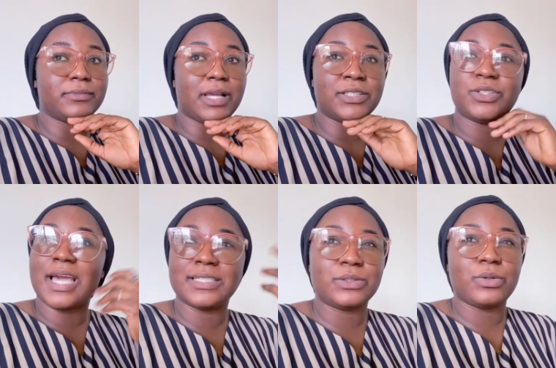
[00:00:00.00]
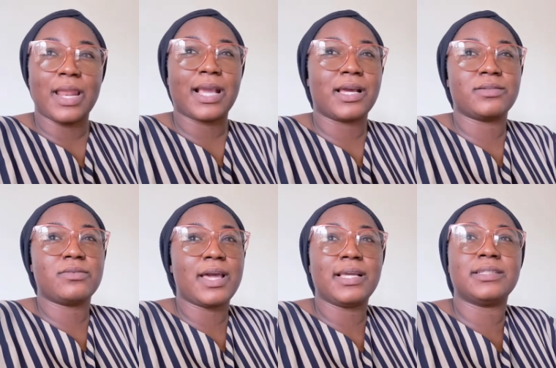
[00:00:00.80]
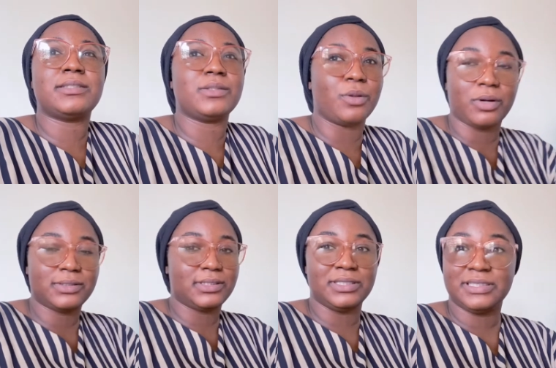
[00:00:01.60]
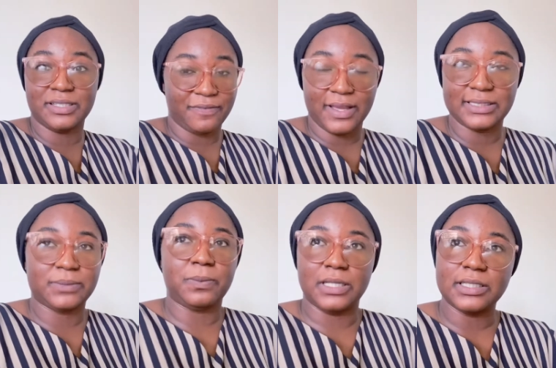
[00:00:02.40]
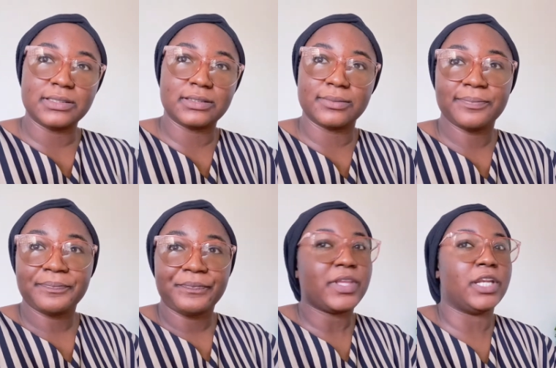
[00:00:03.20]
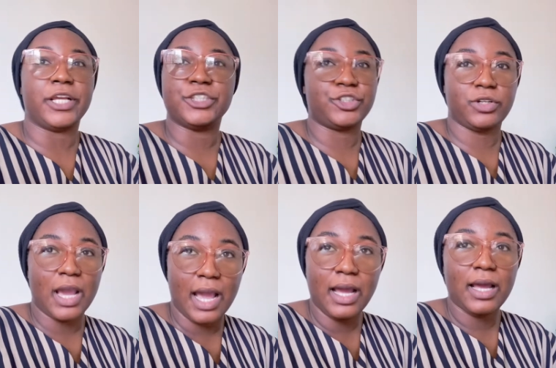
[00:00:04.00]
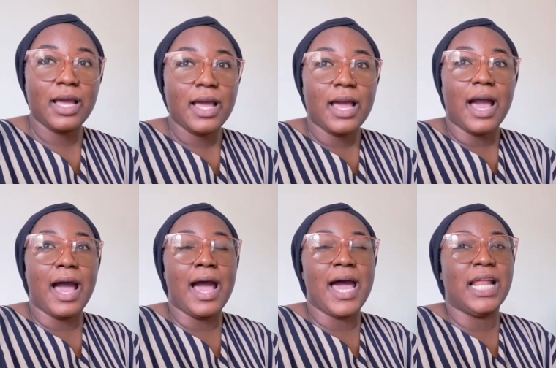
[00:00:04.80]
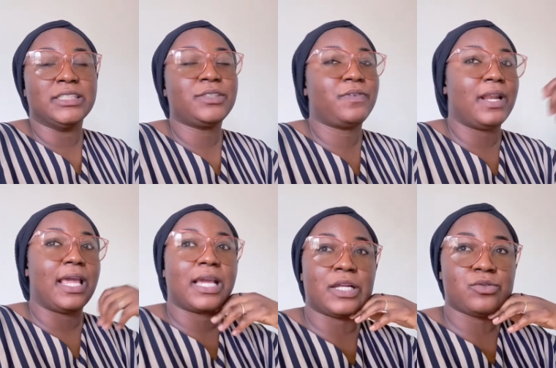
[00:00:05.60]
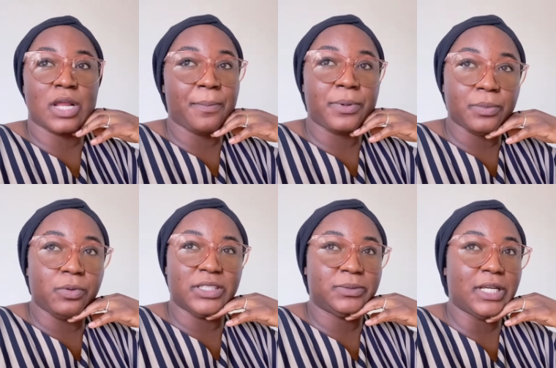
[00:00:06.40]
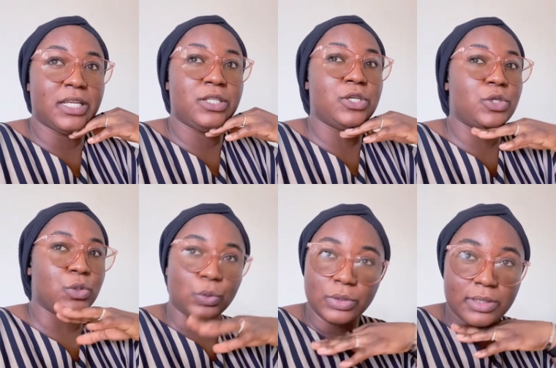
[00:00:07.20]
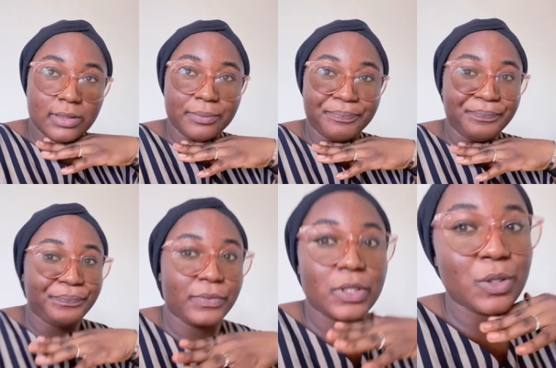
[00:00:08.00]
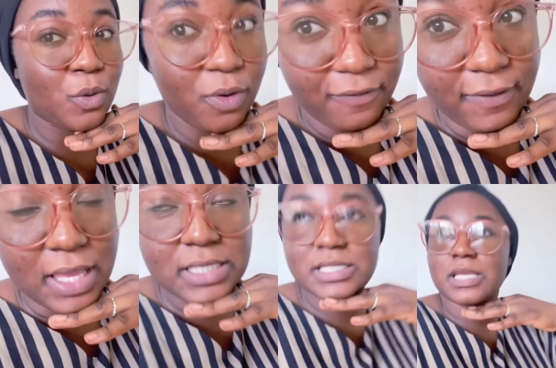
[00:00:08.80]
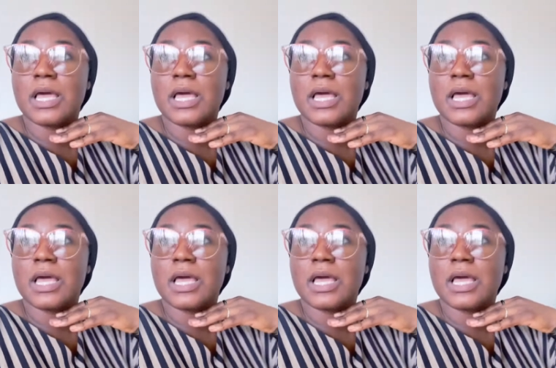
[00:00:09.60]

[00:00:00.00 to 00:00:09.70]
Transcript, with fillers: as you guys know, like Kaduna is not the safest place in Nigeria. And I just feel like Kaduna people, especially the youth, no offense,